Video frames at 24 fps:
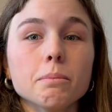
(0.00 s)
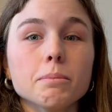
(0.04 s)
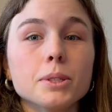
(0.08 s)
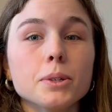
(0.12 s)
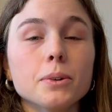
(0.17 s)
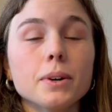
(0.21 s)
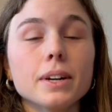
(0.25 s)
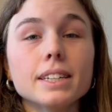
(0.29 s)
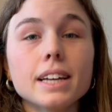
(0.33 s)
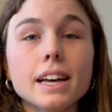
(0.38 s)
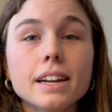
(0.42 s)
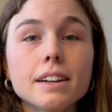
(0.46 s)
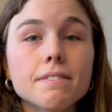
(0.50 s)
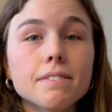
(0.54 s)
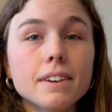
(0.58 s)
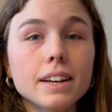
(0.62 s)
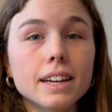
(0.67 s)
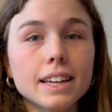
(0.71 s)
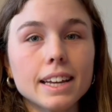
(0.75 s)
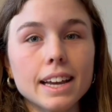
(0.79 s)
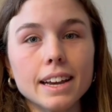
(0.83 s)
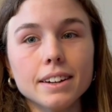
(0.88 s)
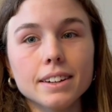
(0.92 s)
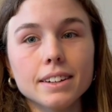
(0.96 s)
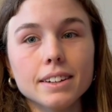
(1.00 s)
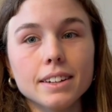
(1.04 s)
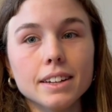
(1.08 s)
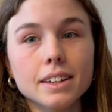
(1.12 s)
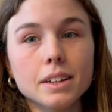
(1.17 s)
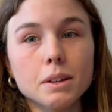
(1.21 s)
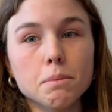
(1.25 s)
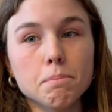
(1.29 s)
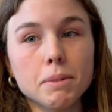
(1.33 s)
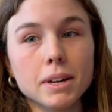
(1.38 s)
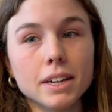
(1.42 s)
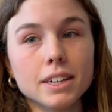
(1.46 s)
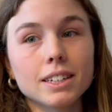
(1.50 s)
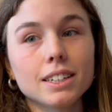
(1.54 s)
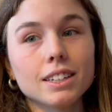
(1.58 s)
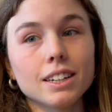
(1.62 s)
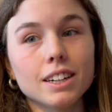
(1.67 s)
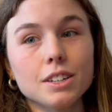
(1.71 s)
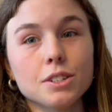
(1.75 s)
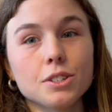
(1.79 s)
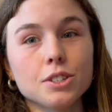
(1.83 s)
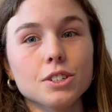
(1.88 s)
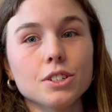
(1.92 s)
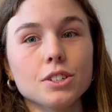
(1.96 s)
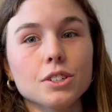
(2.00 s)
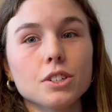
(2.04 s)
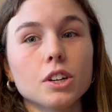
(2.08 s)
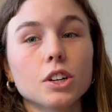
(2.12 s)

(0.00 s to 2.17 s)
to identify candidate embedded clusters